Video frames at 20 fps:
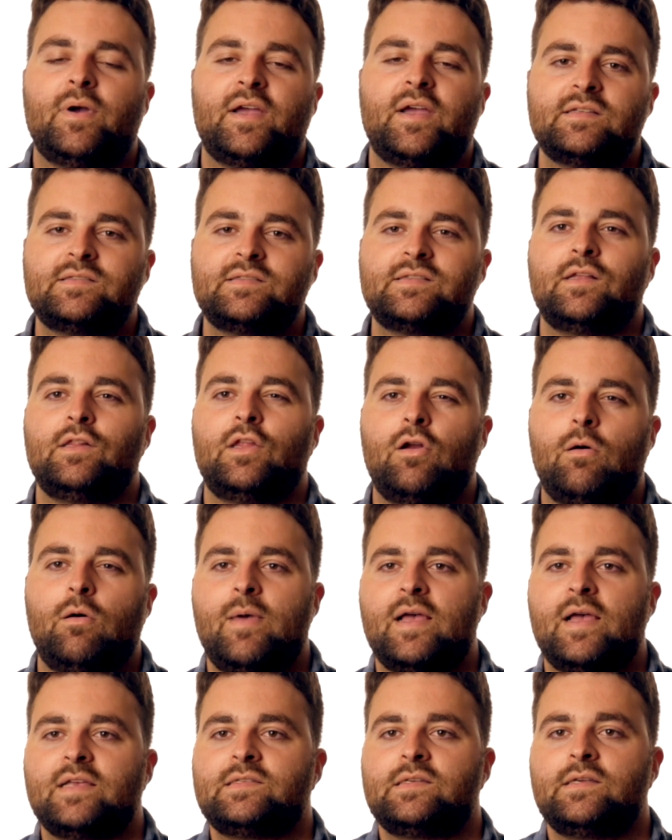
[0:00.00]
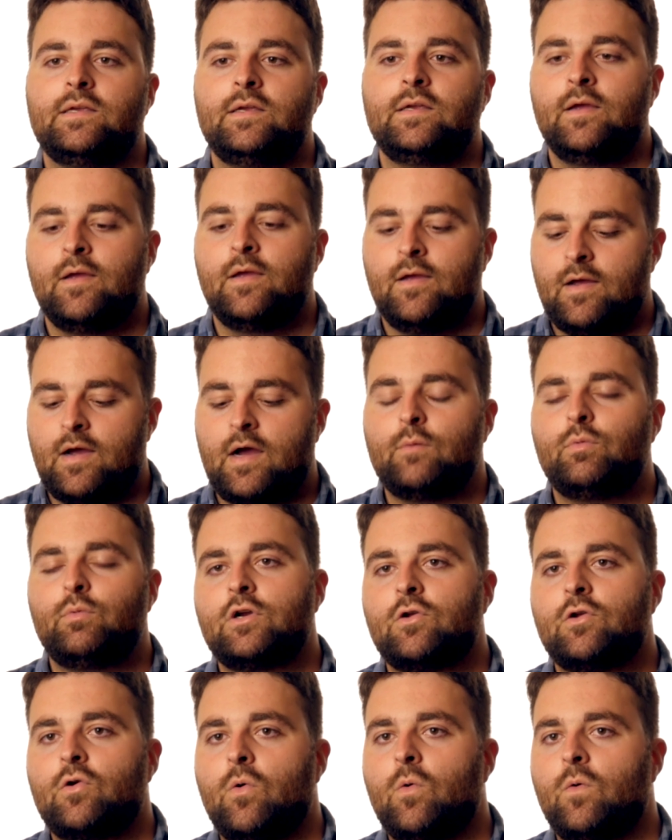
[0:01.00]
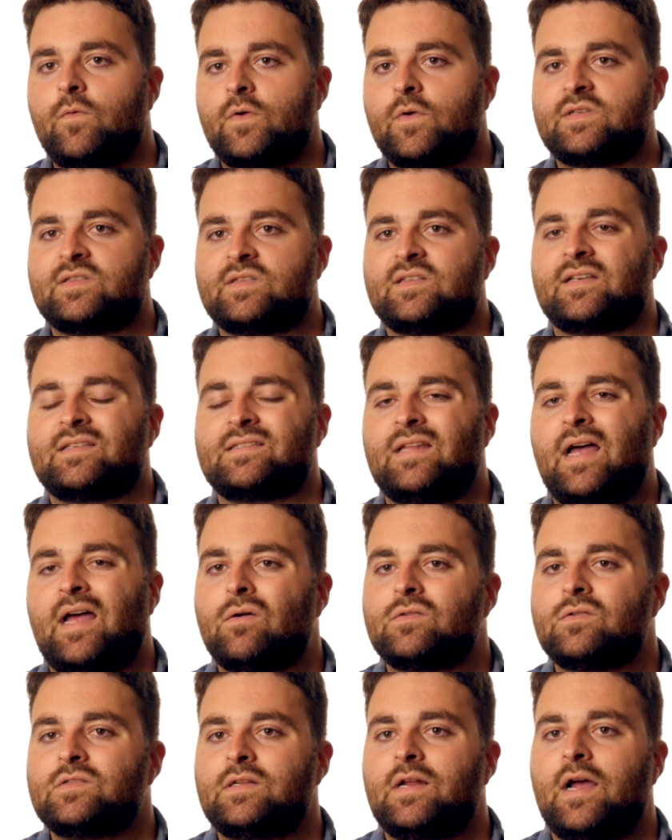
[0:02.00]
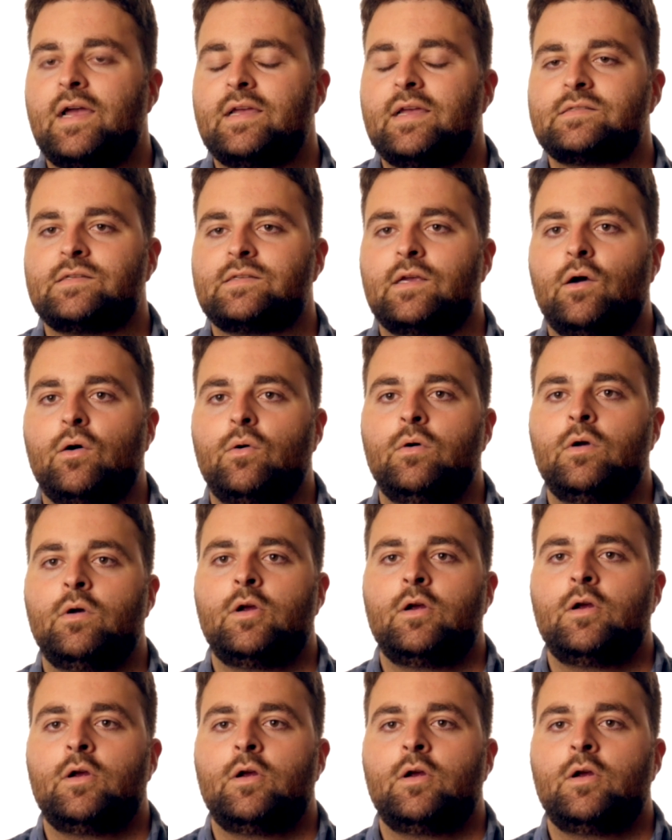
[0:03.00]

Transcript: but gets a little messy. I wouldn't go over 6,000 ISO.